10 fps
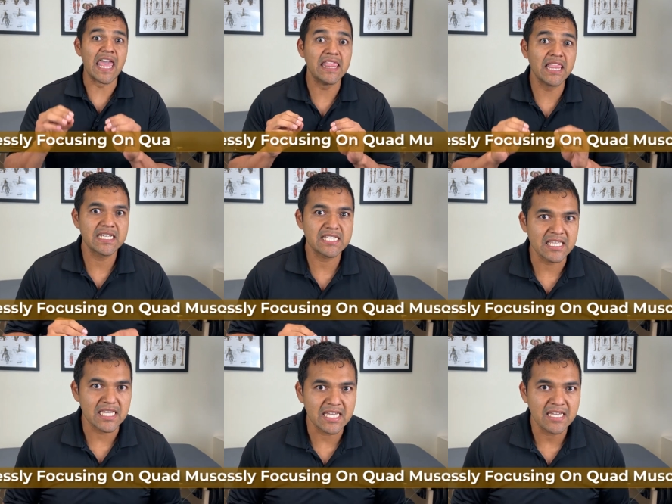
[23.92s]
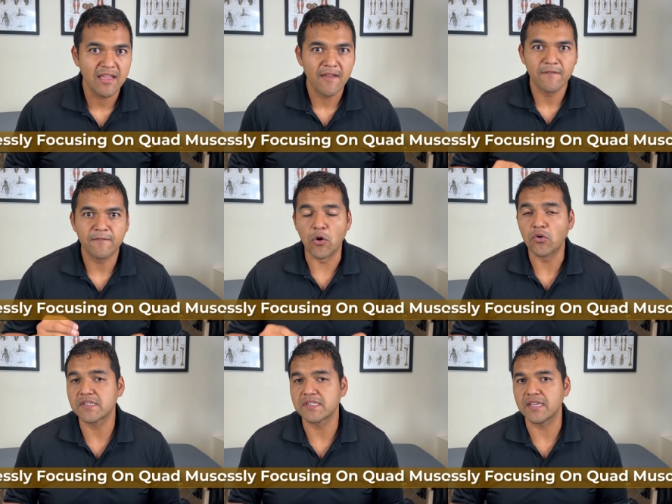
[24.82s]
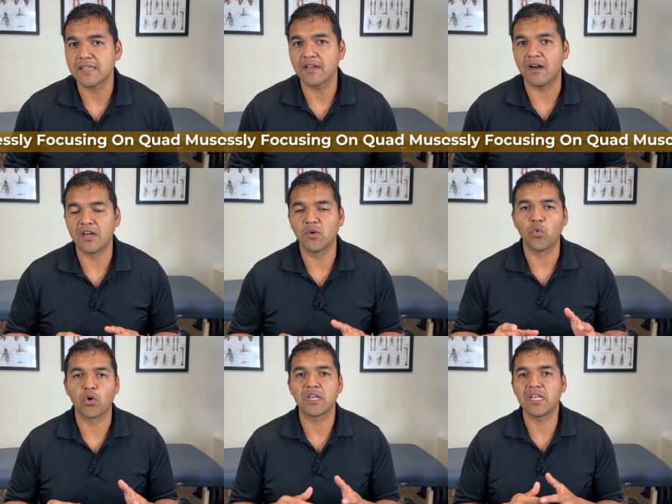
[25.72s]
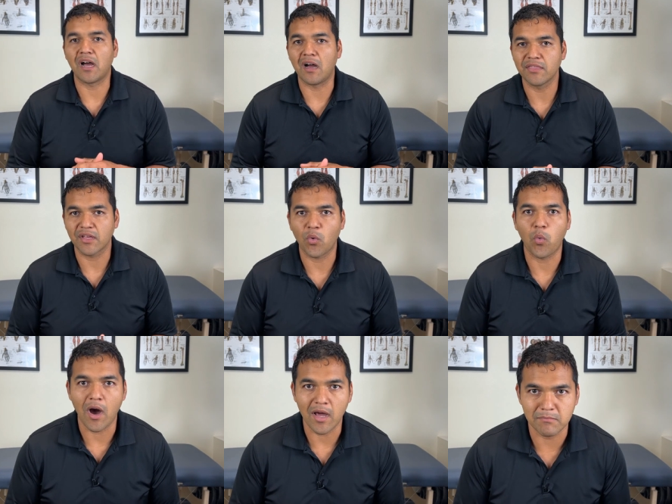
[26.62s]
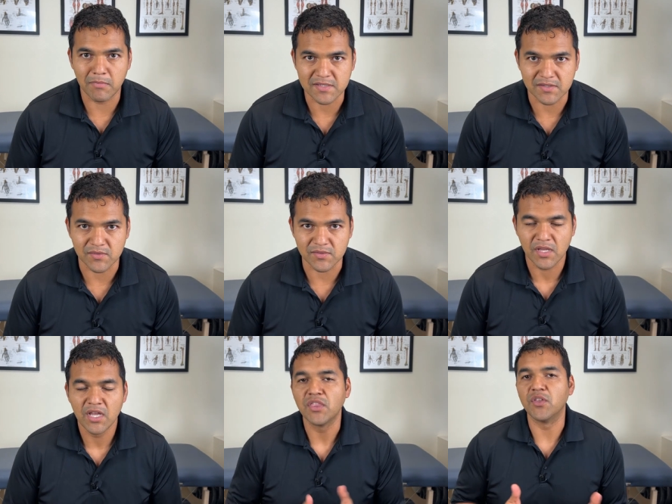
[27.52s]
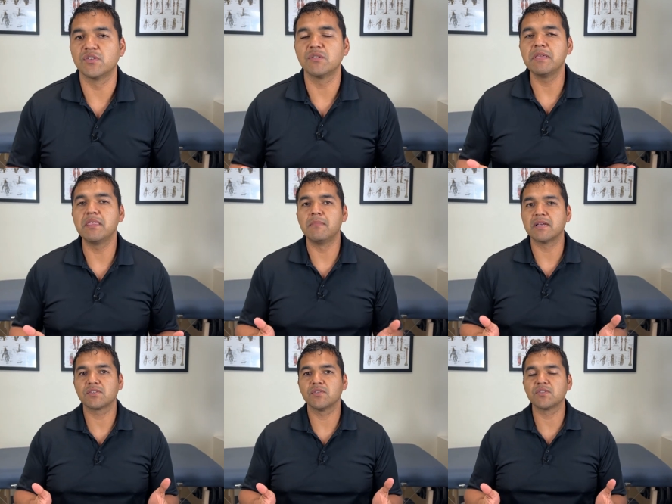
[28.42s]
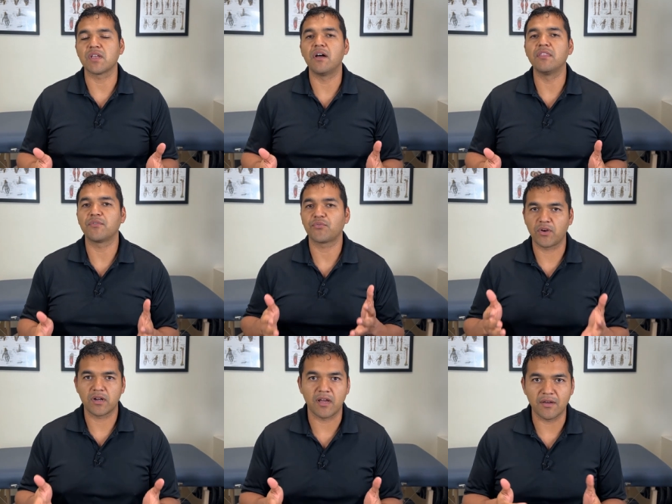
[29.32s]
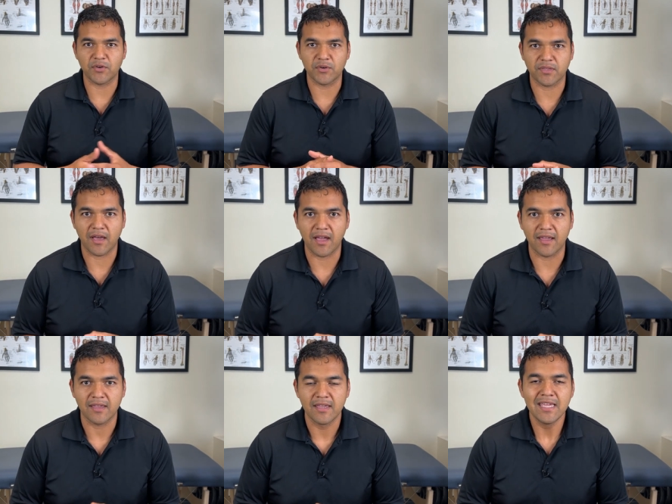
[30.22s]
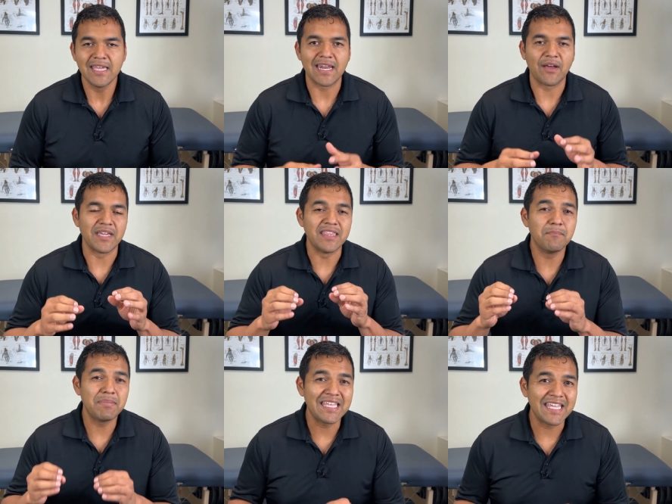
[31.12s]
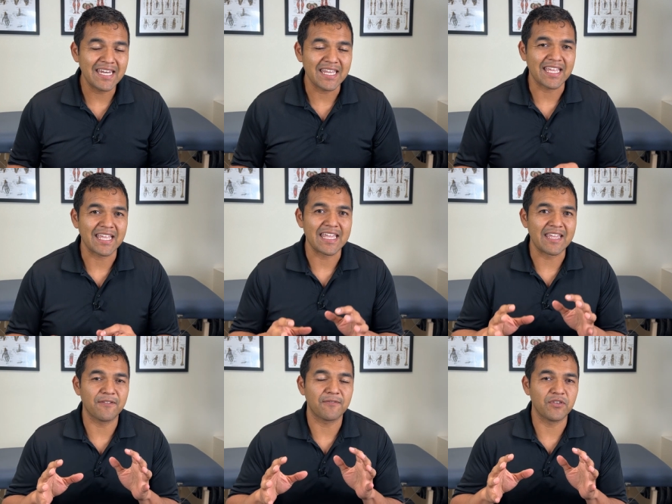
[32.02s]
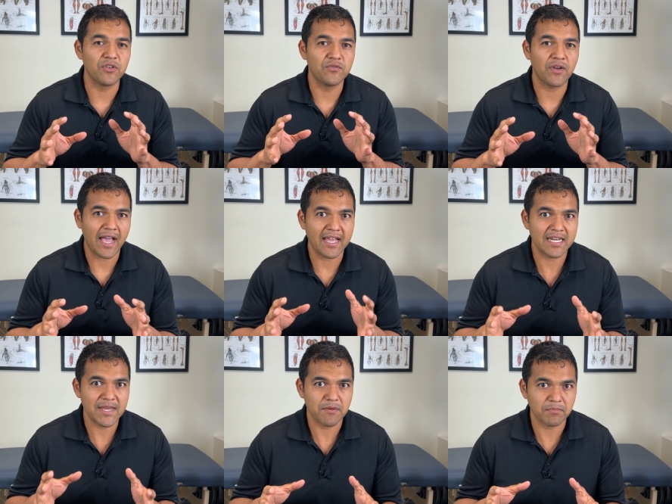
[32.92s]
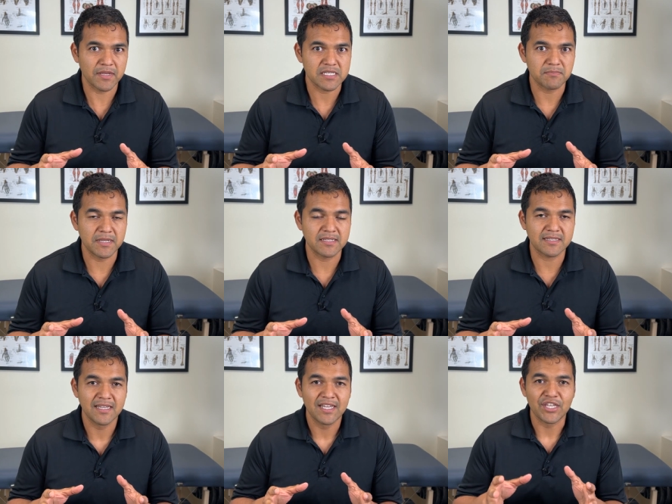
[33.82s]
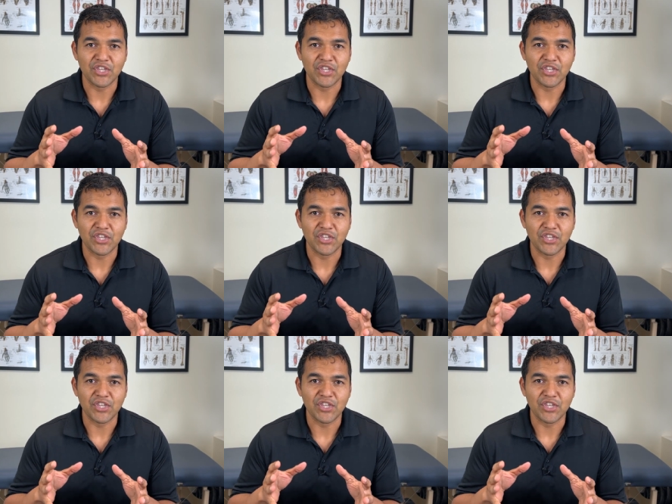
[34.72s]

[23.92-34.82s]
endlessly focusing on working on the quad muscles. Those would be the muscles on the front of your thigh. Now, in the beginning, if you've had a knee replacement,